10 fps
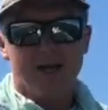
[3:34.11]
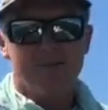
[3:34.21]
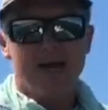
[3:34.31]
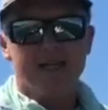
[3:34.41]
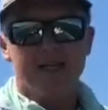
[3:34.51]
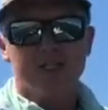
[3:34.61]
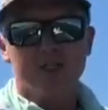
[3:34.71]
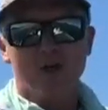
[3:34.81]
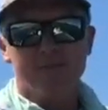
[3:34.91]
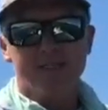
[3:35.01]
come back at
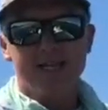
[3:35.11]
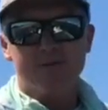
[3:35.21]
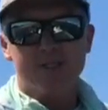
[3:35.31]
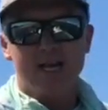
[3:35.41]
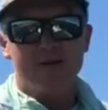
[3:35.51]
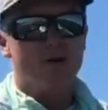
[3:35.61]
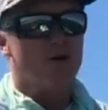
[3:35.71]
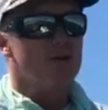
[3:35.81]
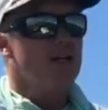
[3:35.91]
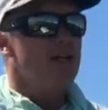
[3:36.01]
lunchtime, see what's going on.